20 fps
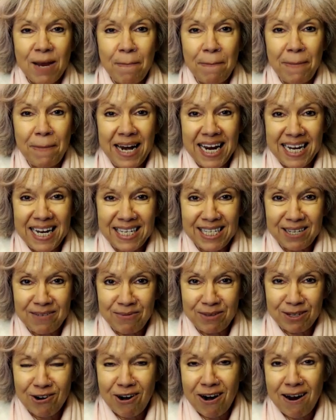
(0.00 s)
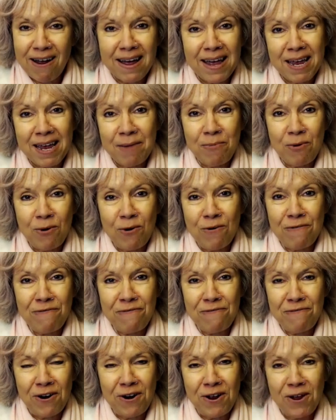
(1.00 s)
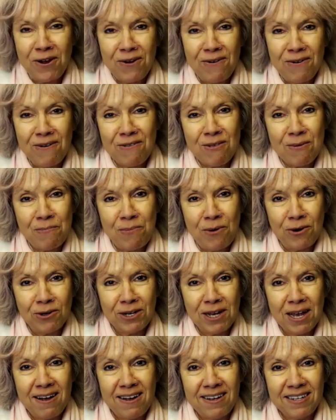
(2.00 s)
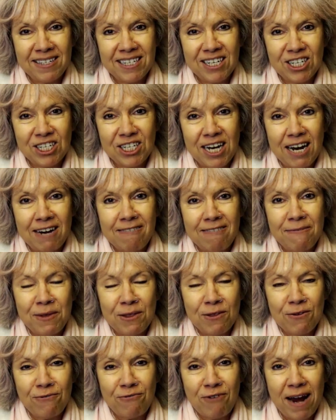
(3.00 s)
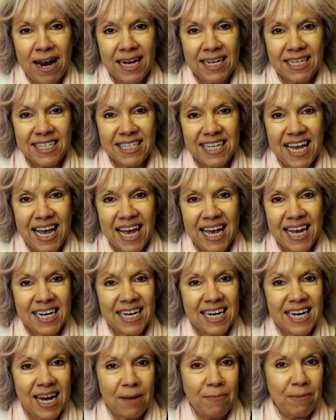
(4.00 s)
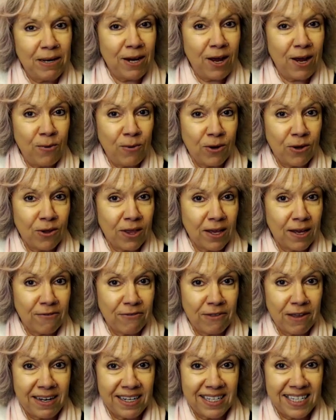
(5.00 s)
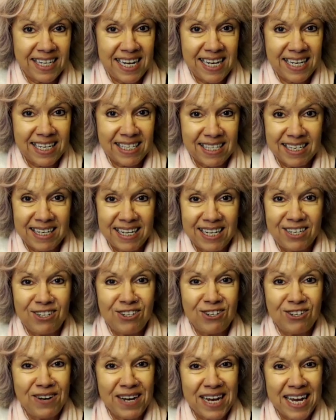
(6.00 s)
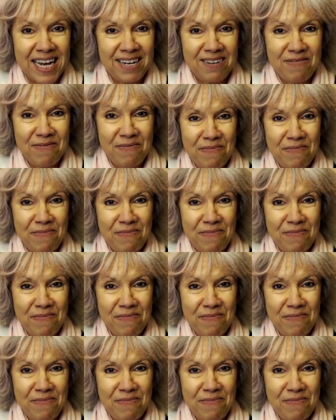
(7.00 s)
Please subscribe or follow the podcast, share it with your friends, and let me what you think of the ideas. Enjoy.